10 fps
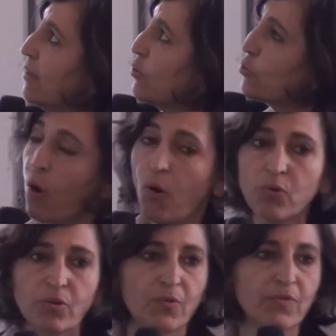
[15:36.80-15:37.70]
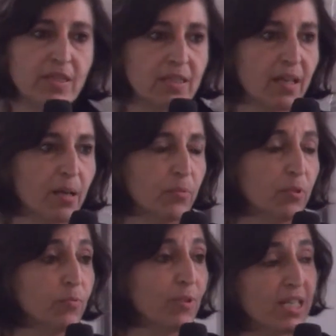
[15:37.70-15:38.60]
zone of
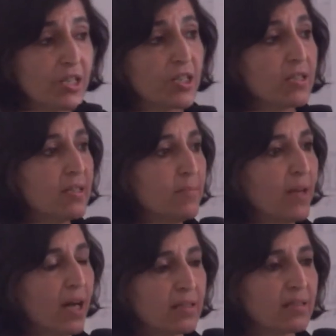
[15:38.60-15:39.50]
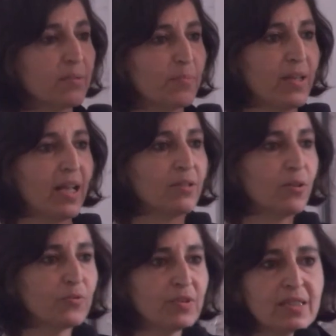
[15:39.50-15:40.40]
Istanbul, which the master plan
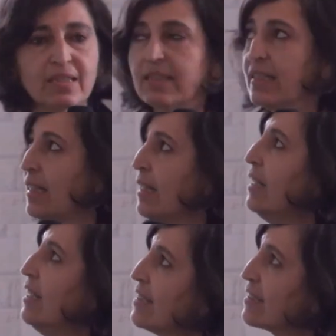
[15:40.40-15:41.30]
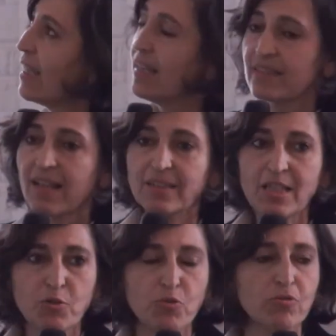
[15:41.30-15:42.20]
of the city says that
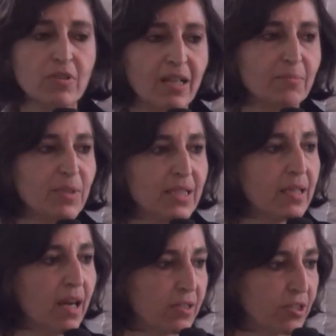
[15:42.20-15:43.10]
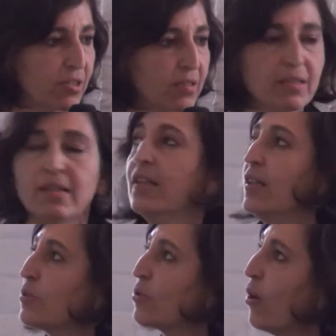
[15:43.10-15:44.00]
it should not be touched.
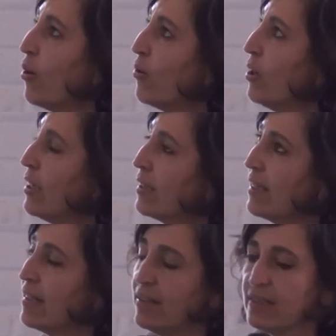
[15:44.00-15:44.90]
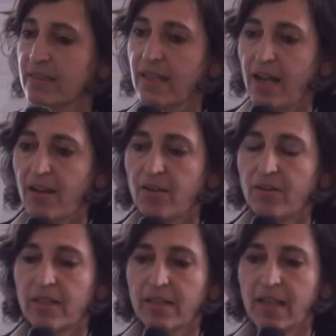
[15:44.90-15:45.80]
So there is
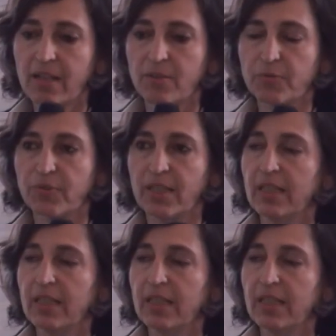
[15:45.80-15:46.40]
now a kind of